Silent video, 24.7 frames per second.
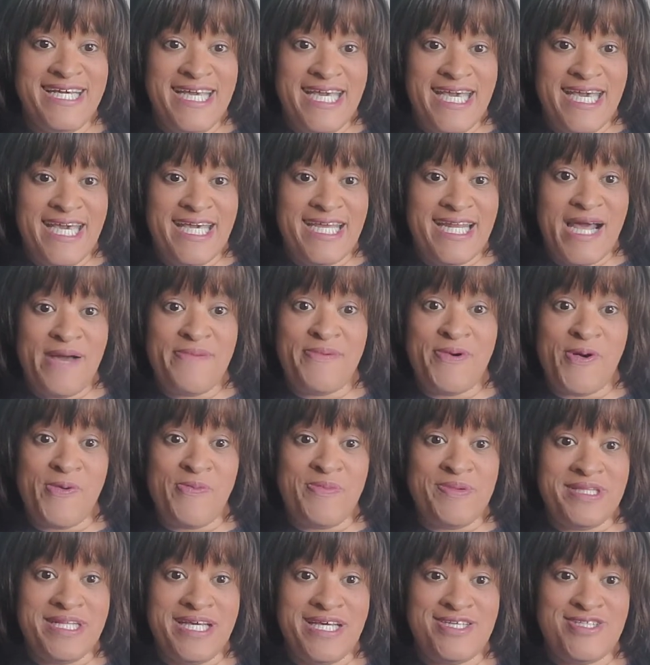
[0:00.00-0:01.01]
And I'm
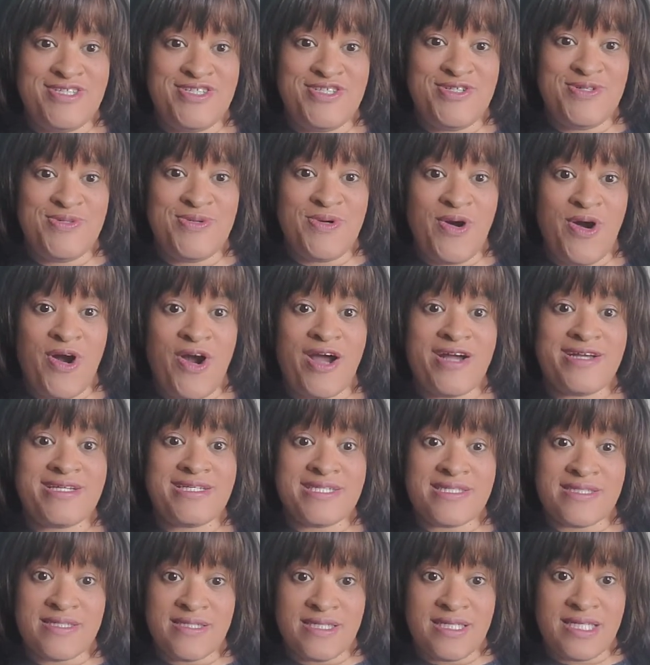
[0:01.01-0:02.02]
hoping that you are
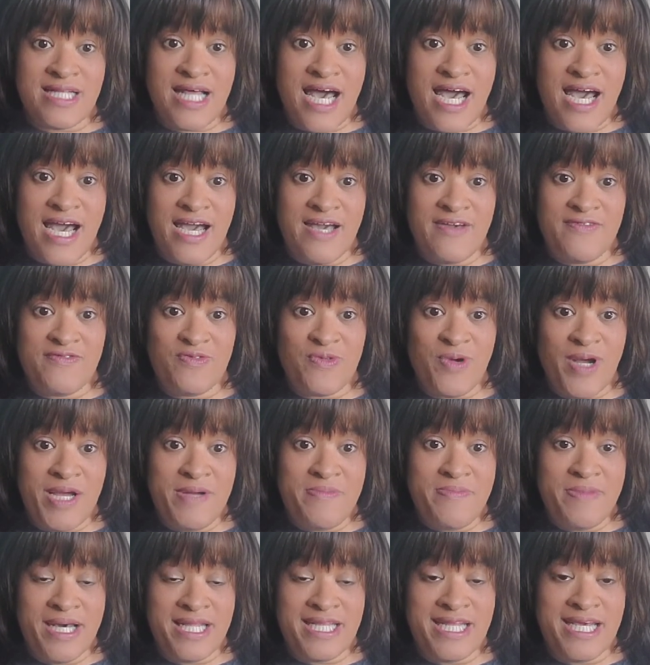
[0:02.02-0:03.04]
still alive,
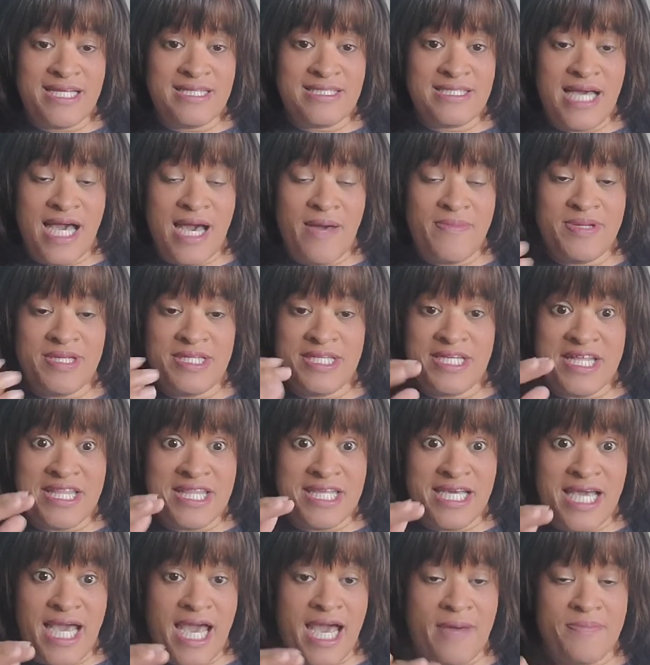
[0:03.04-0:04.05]
right, by that time and
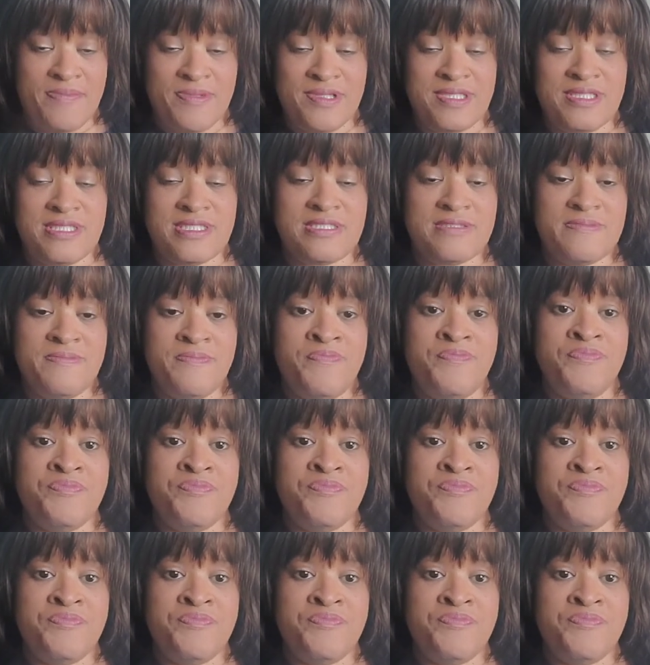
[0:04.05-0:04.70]
nothing happens.